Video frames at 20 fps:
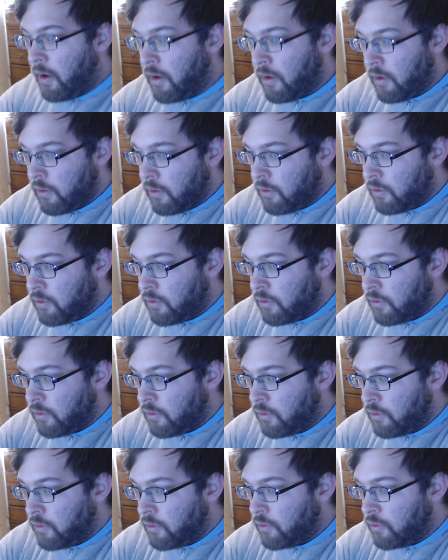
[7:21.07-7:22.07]

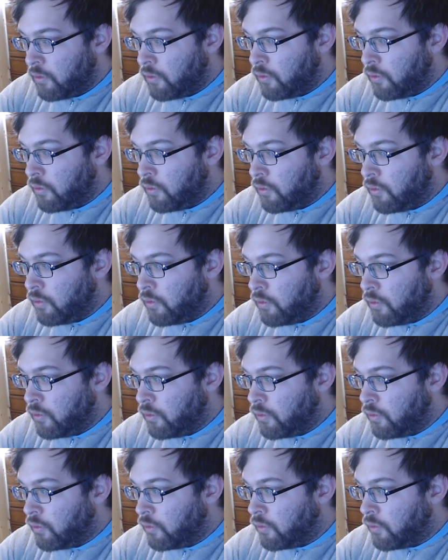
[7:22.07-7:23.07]
Oh,
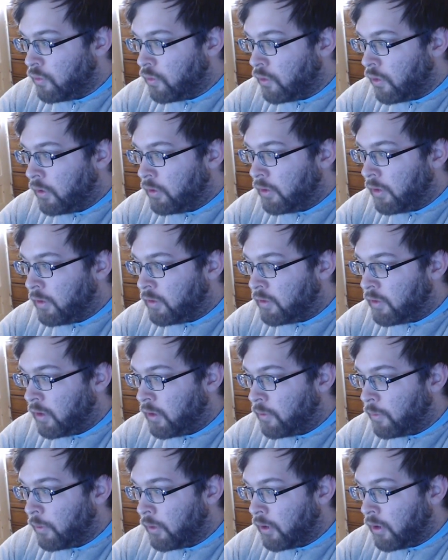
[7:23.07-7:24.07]

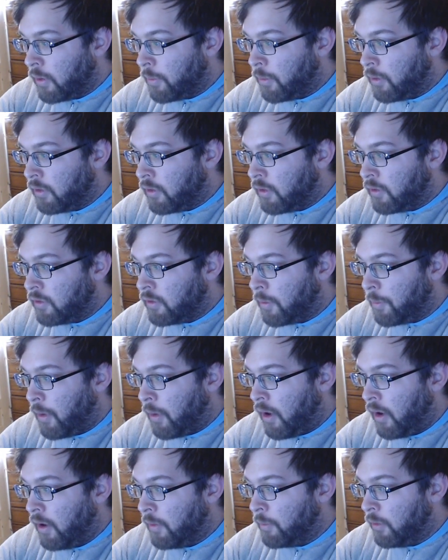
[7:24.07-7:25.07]
unlisted. We're gonna put this to
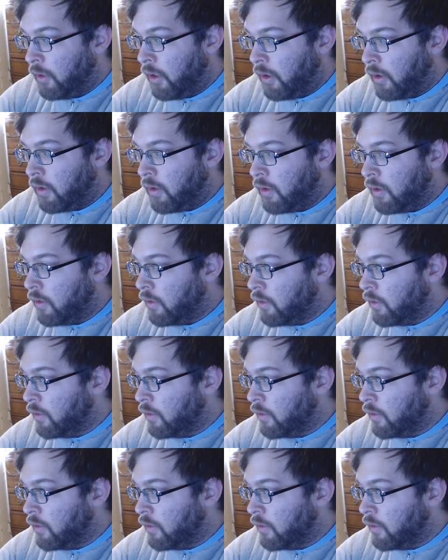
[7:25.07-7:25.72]
public.